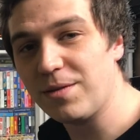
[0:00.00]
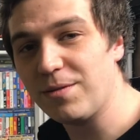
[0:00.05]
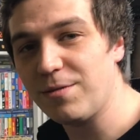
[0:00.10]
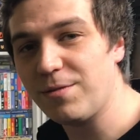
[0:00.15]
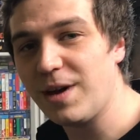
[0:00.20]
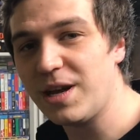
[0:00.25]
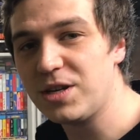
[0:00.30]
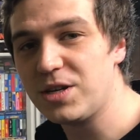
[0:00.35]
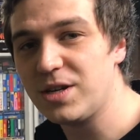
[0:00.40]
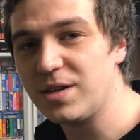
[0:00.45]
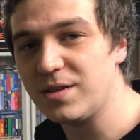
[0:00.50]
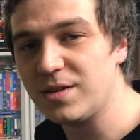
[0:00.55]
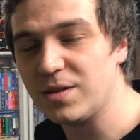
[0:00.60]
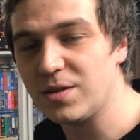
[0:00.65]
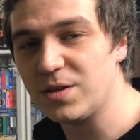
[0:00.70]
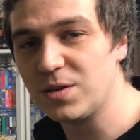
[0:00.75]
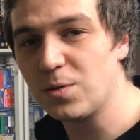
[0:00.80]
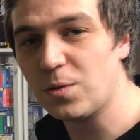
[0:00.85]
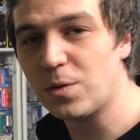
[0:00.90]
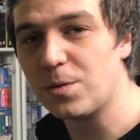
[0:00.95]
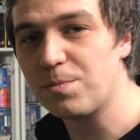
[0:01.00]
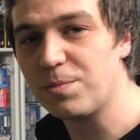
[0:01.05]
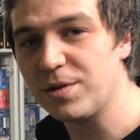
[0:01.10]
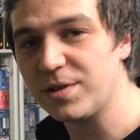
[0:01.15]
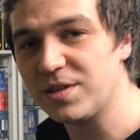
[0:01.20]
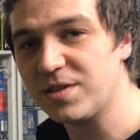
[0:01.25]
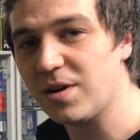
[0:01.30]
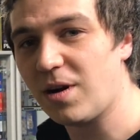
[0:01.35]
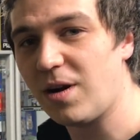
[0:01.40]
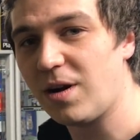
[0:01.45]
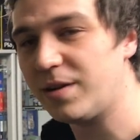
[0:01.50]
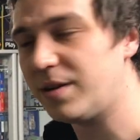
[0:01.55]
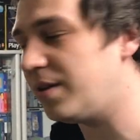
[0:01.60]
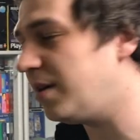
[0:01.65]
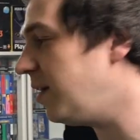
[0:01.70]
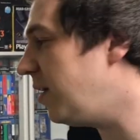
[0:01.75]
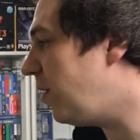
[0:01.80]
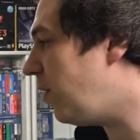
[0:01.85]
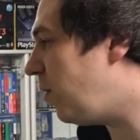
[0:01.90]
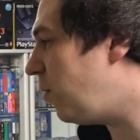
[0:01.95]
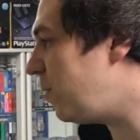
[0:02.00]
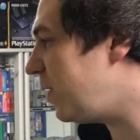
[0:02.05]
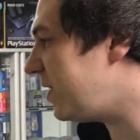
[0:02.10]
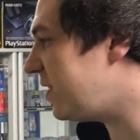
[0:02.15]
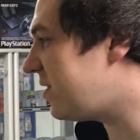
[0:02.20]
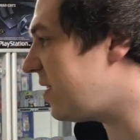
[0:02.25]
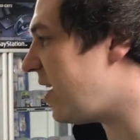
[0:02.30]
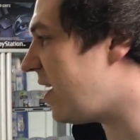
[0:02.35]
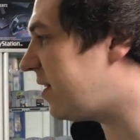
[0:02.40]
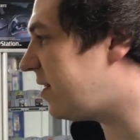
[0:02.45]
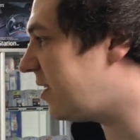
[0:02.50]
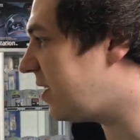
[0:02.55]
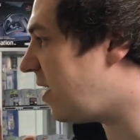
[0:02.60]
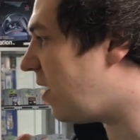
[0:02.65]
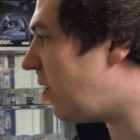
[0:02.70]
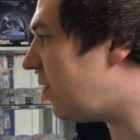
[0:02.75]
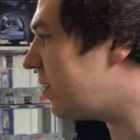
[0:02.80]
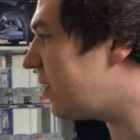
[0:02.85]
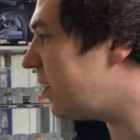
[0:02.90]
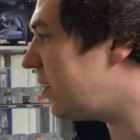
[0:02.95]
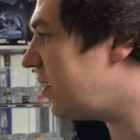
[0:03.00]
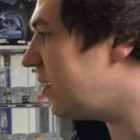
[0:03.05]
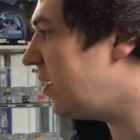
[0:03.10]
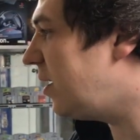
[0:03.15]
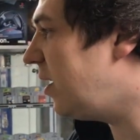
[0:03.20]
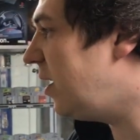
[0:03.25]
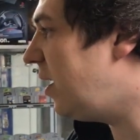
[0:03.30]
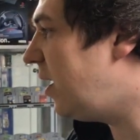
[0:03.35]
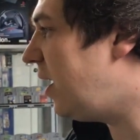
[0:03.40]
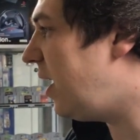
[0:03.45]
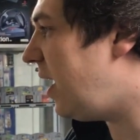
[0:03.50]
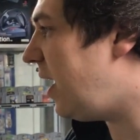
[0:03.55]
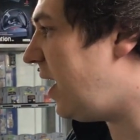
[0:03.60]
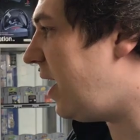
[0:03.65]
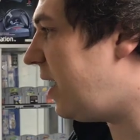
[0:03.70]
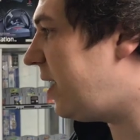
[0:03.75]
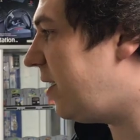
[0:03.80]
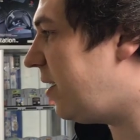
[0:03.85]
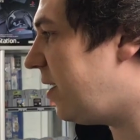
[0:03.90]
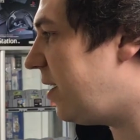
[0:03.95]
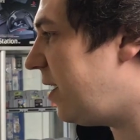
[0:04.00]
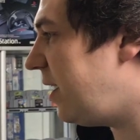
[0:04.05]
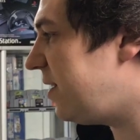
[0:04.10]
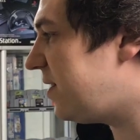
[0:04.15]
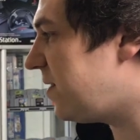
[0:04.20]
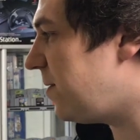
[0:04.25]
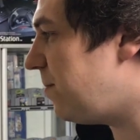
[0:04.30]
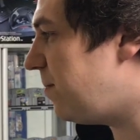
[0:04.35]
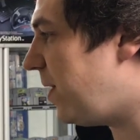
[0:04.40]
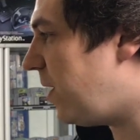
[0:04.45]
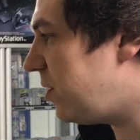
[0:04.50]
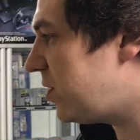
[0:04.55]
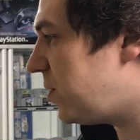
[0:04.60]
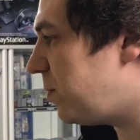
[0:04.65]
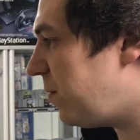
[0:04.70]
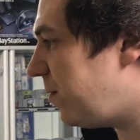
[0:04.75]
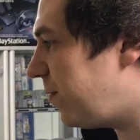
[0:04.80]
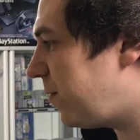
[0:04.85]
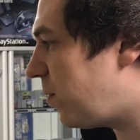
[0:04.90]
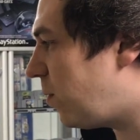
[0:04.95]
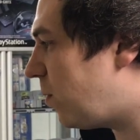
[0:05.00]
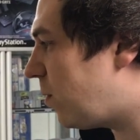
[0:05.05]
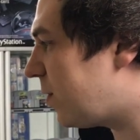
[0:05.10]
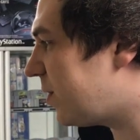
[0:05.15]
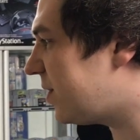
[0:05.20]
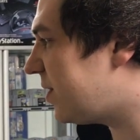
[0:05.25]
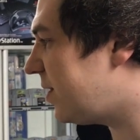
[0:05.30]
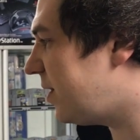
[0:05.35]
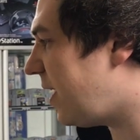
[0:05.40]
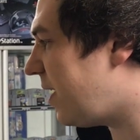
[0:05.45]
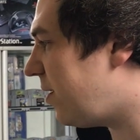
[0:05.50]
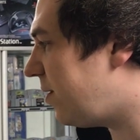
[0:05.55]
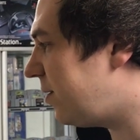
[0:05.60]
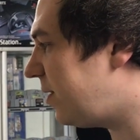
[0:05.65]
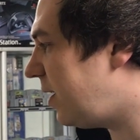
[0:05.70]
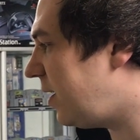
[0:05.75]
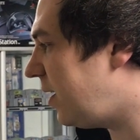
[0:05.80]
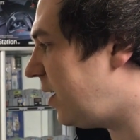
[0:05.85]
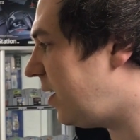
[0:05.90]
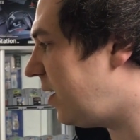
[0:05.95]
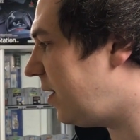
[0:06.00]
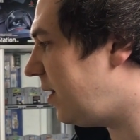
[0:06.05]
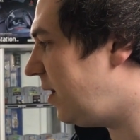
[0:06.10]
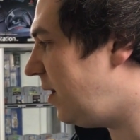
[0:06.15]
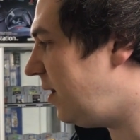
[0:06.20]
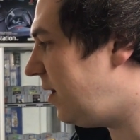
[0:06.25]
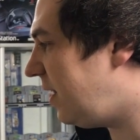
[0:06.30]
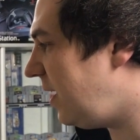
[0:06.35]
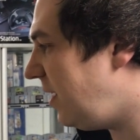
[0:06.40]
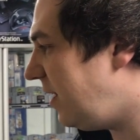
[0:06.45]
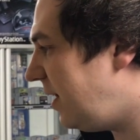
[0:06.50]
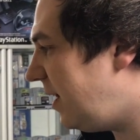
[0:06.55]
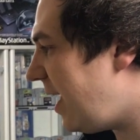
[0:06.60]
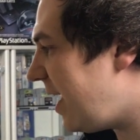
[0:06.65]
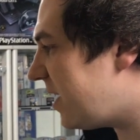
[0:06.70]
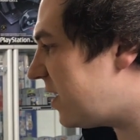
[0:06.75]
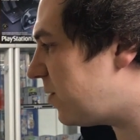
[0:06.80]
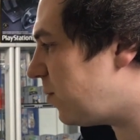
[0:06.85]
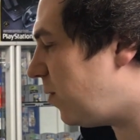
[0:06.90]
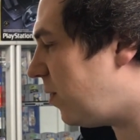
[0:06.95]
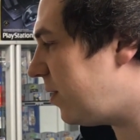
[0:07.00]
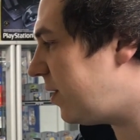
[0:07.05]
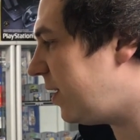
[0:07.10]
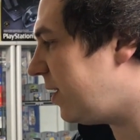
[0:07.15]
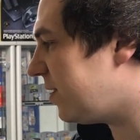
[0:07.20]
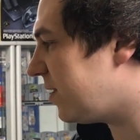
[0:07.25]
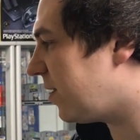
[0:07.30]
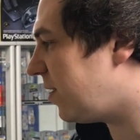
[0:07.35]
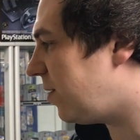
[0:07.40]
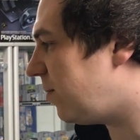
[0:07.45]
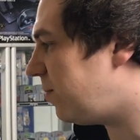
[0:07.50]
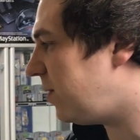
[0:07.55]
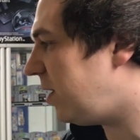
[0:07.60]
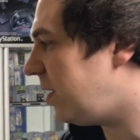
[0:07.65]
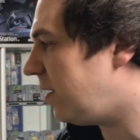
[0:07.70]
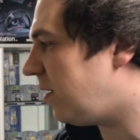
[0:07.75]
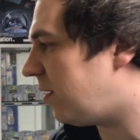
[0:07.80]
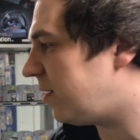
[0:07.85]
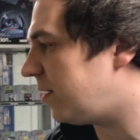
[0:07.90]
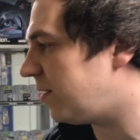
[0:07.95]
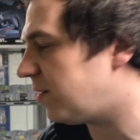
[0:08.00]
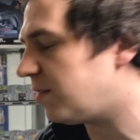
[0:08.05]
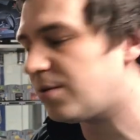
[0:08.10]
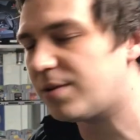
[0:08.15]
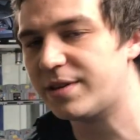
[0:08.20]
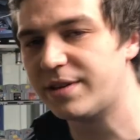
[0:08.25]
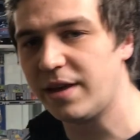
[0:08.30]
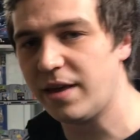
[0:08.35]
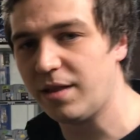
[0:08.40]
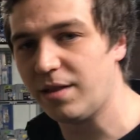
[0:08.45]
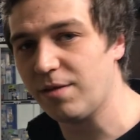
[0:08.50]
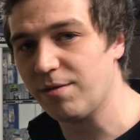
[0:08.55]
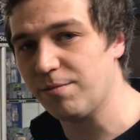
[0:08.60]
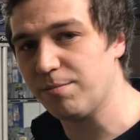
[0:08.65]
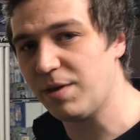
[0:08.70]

conventions the store puts on, always at Kalken. And uh, it's in Belgium, of course. Now, they, the next one is going to be on the thirteenth of